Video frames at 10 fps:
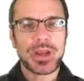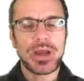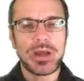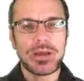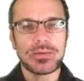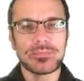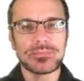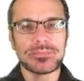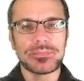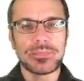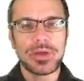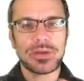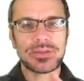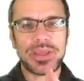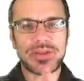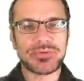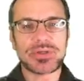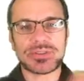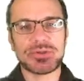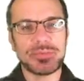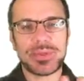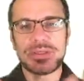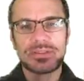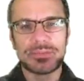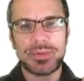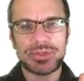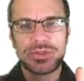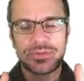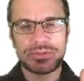the address to be special.